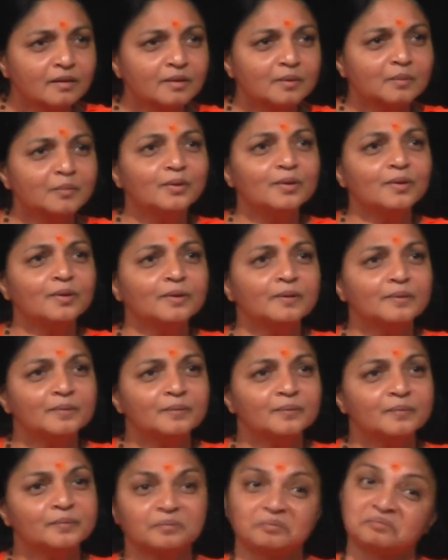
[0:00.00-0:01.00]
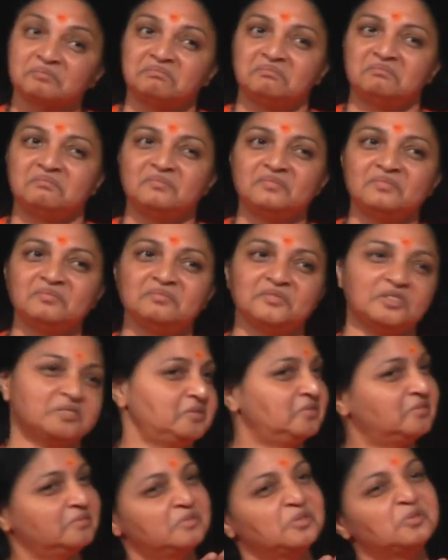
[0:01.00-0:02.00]
Bolo.
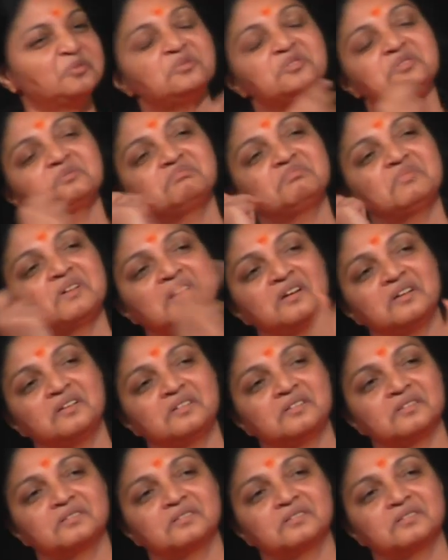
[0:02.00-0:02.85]
So smart.